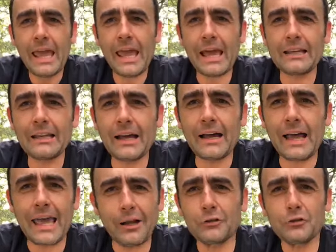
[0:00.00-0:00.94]
And,
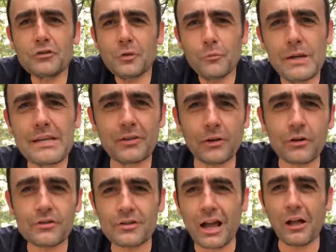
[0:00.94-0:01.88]
uh, and I'll do some
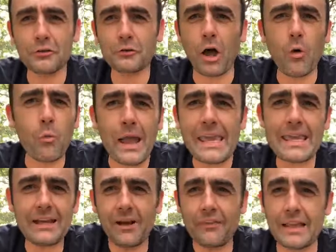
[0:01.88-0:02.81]
research. I'll, I'll
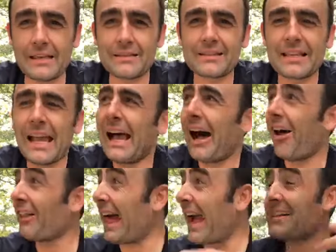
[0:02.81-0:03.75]
weigh in on this.
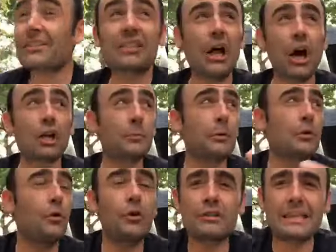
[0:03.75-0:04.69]
I'll ask the
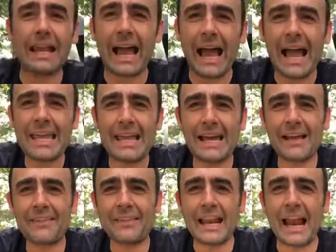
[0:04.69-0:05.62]
entrepreneurs that I,
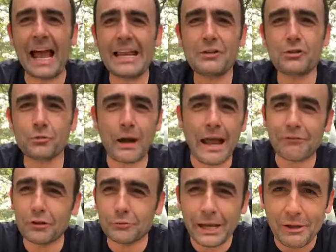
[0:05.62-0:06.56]
uh, that I
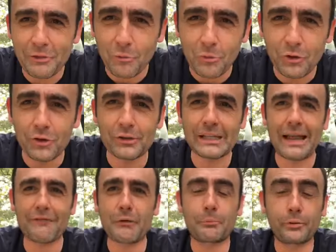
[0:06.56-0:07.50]
travel around the world
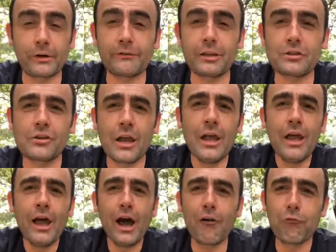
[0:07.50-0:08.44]
and have the privilege
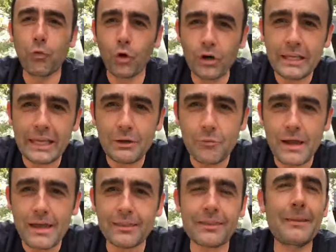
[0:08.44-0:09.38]
of working
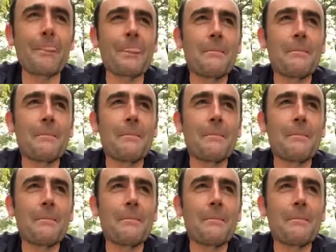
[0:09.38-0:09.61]
with